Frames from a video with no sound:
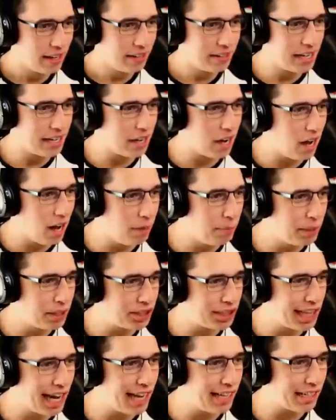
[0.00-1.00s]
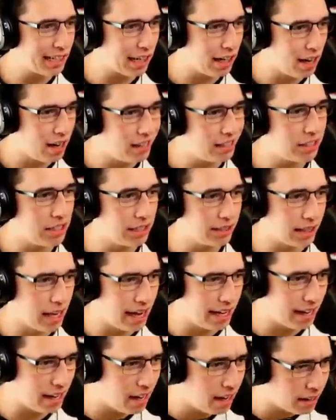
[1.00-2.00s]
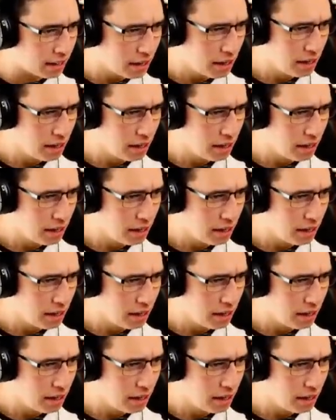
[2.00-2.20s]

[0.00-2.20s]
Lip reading: They call me Santa Claus because I got